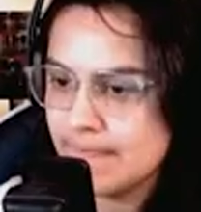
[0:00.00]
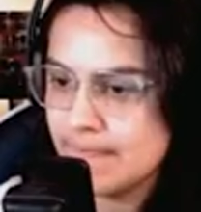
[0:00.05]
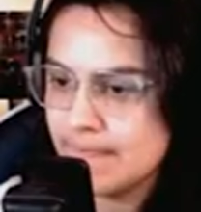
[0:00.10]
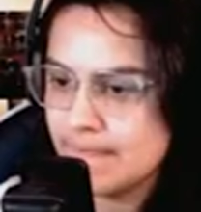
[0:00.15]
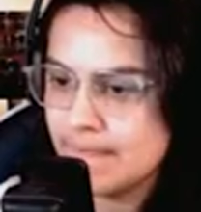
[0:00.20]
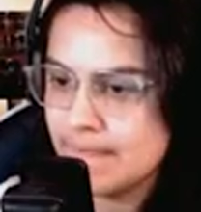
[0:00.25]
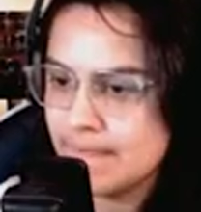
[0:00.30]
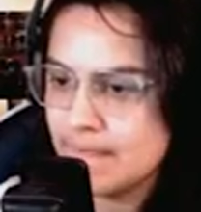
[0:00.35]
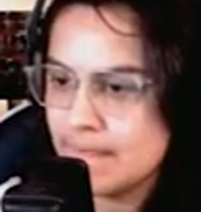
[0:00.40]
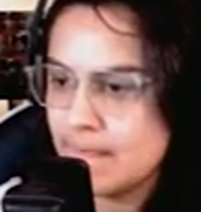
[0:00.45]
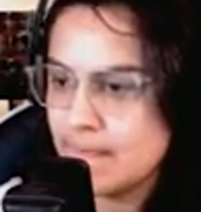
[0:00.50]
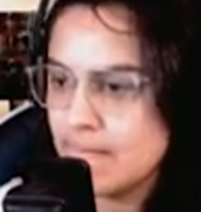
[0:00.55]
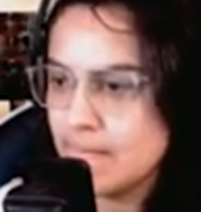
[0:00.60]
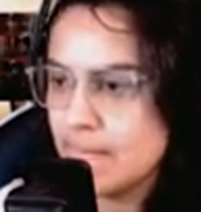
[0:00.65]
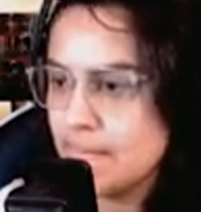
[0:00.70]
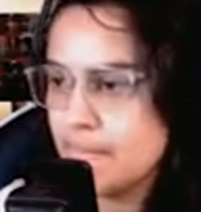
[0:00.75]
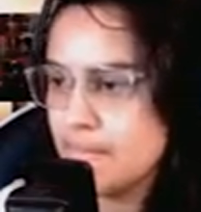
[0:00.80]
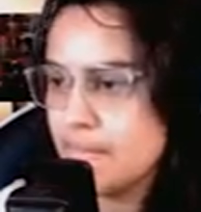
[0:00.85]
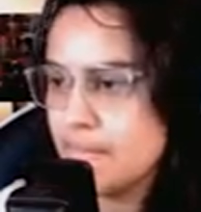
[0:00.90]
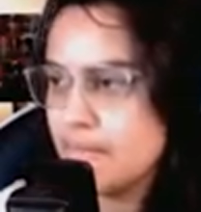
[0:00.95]

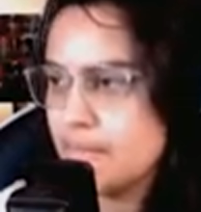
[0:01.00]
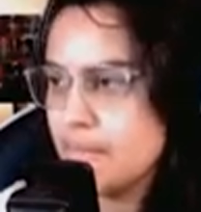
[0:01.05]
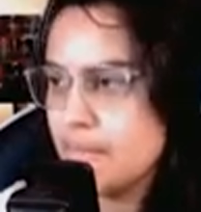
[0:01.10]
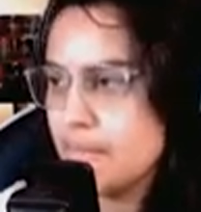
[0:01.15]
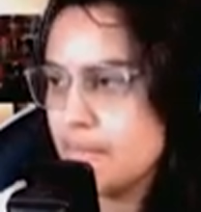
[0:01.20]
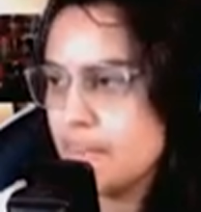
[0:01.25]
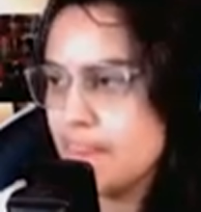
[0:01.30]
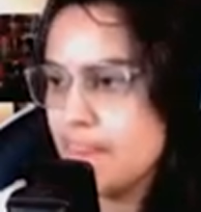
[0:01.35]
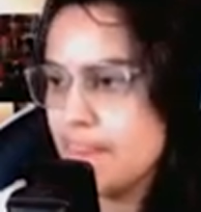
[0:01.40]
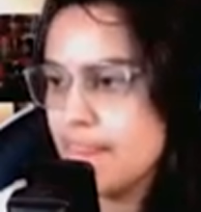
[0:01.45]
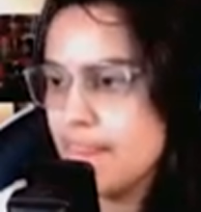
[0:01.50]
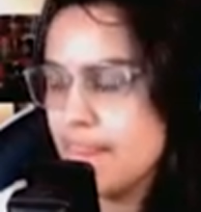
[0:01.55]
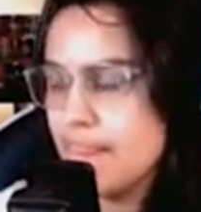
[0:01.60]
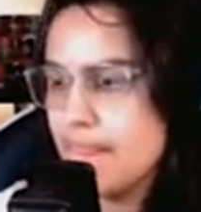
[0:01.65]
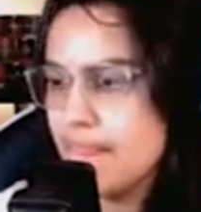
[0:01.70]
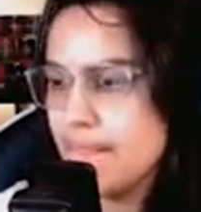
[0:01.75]
Nothing is said.